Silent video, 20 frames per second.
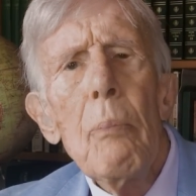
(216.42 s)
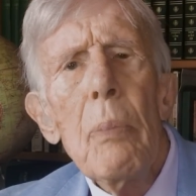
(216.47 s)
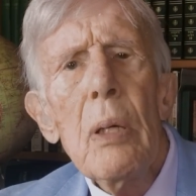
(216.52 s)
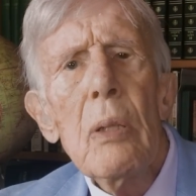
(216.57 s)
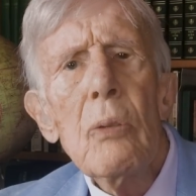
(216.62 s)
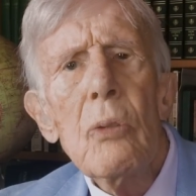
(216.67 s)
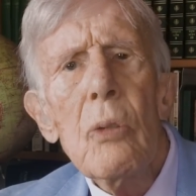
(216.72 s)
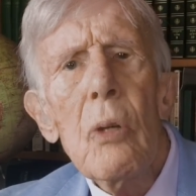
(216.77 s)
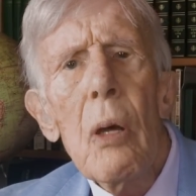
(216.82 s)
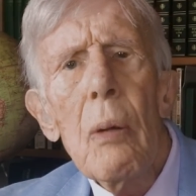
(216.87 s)

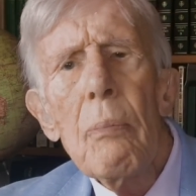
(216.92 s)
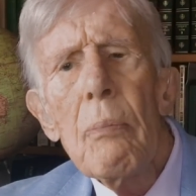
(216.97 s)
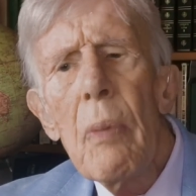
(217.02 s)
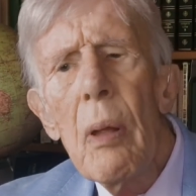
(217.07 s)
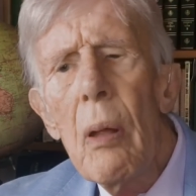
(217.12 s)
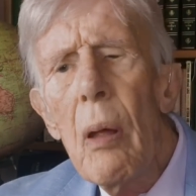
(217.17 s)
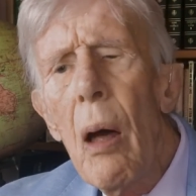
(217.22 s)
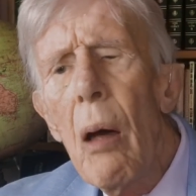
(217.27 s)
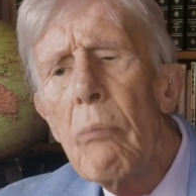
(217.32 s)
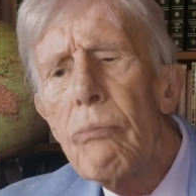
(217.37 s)
But um,
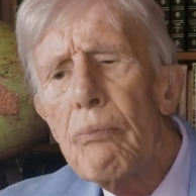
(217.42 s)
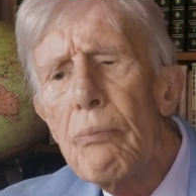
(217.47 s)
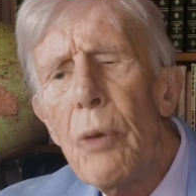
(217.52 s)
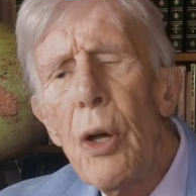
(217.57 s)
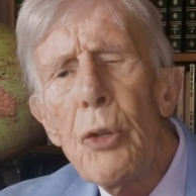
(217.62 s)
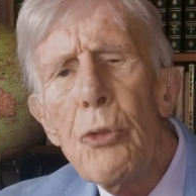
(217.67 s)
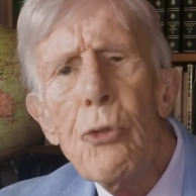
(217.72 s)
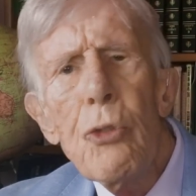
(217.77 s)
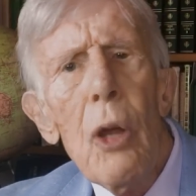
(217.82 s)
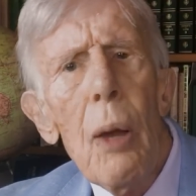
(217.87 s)
a,
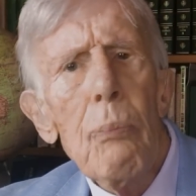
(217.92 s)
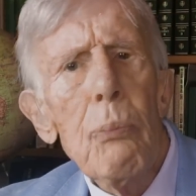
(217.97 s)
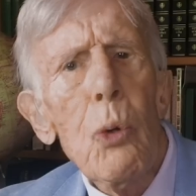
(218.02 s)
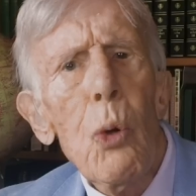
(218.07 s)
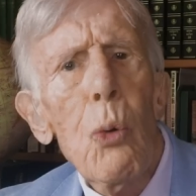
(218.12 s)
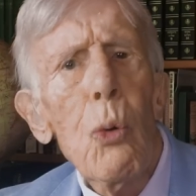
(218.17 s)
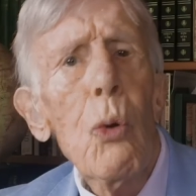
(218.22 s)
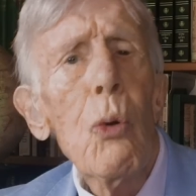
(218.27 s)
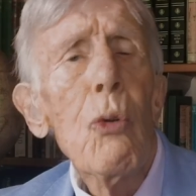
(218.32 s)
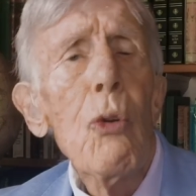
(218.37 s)
a, chap
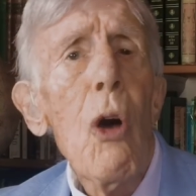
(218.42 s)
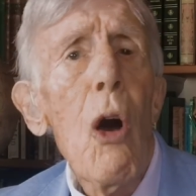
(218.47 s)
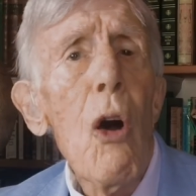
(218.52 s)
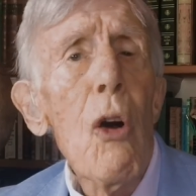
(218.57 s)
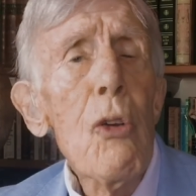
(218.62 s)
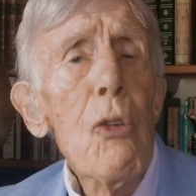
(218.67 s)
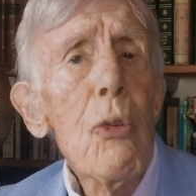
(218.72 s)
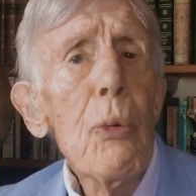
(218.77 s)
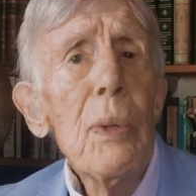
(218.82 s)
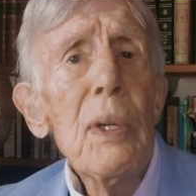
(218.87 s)
called
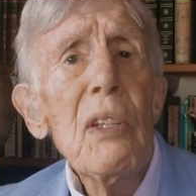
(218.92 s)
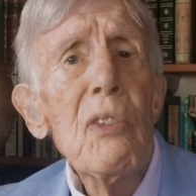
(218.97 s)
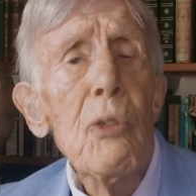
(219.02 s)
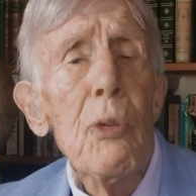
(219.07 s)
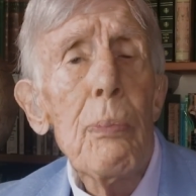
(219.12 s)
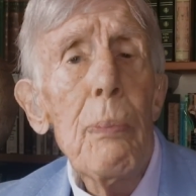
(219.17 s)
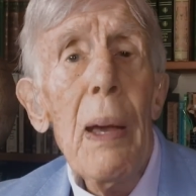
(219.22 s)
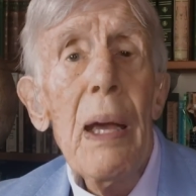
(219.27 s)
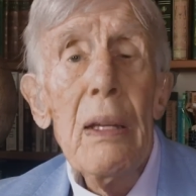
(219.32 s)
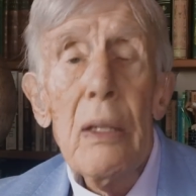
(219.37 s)

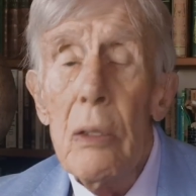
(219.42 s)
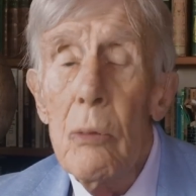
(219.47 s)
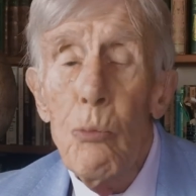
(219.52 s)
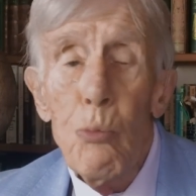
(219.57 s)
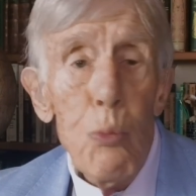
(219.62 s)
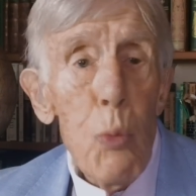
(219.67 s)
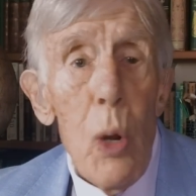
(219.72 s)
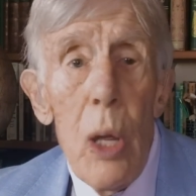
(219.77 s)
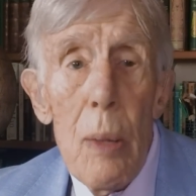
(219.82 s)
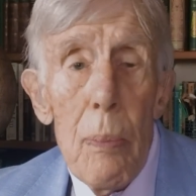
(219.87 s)
Horowitz, back
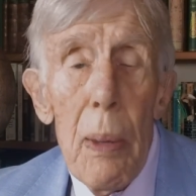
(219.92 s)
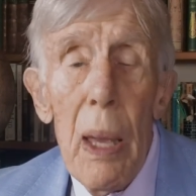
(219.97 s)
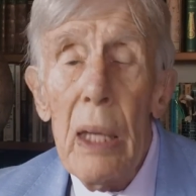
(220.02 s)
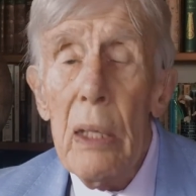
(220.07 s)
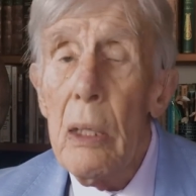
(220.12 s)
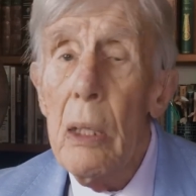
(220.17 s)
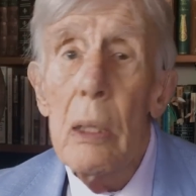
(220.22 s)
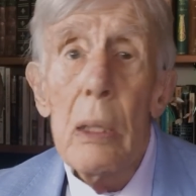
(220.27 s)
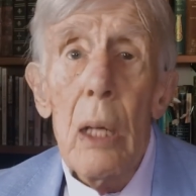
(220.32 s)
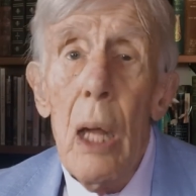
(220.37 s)
in, way
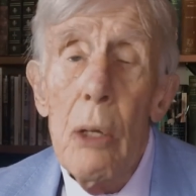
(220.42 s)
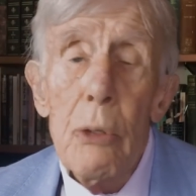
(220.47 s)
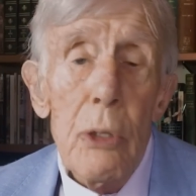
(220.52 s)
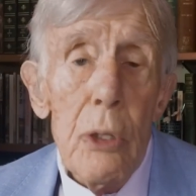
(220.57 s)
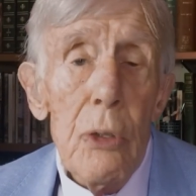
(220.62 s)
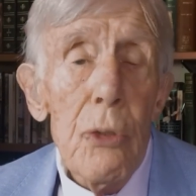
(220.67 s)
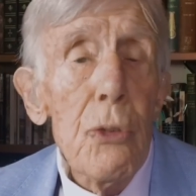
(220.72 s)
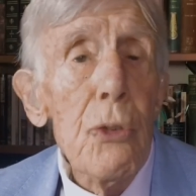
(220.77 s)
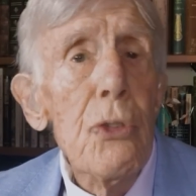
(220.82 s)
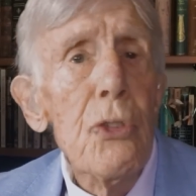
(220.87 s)
back in
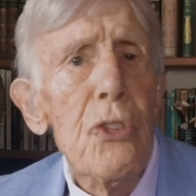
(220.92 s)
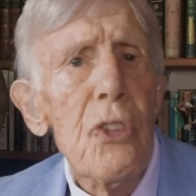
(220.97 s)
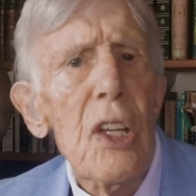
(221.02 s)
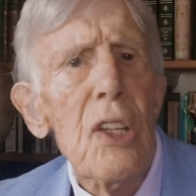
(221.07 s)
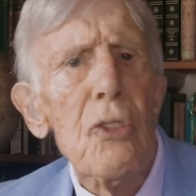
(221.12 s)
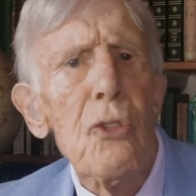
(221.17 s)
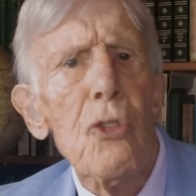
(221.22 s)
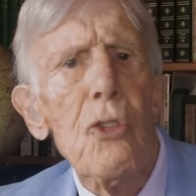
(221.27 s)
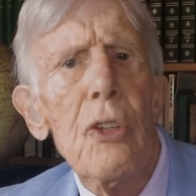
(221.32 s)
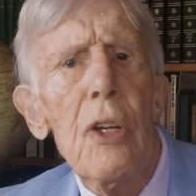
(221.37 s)

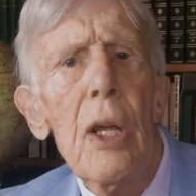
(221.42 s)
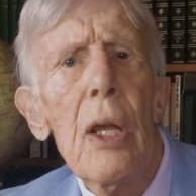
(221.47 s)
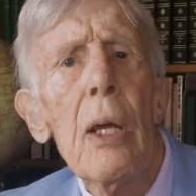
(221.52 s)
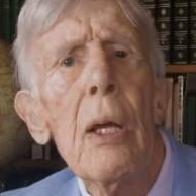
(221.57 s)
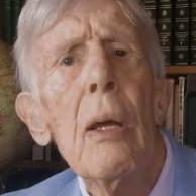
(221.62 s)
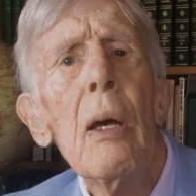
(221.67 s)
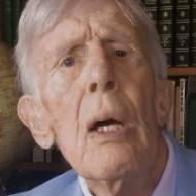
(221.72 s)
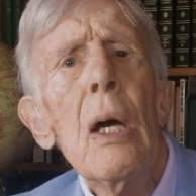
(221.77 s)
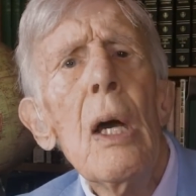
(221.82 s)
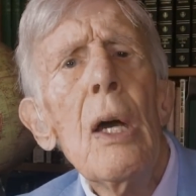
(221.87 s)
1960,
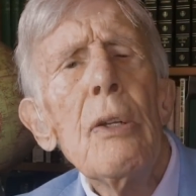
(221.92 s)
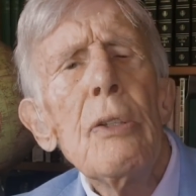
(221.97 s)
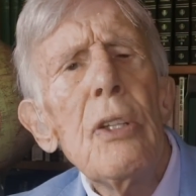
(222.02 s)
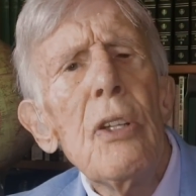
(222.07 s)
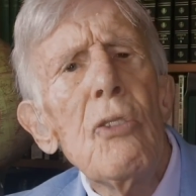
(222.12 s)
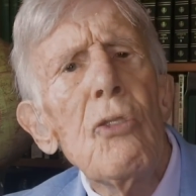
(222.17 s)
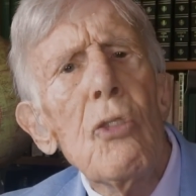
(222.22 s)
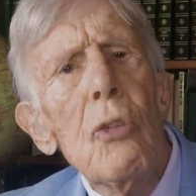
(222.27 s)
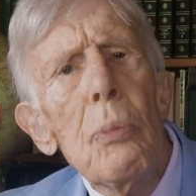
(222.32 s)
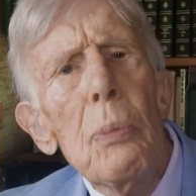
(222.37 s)

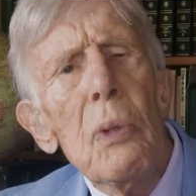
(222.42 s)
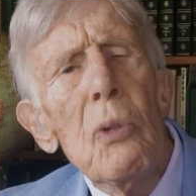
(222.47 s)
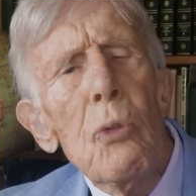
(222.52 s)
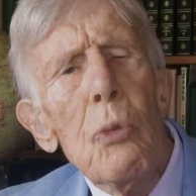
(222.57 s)
did some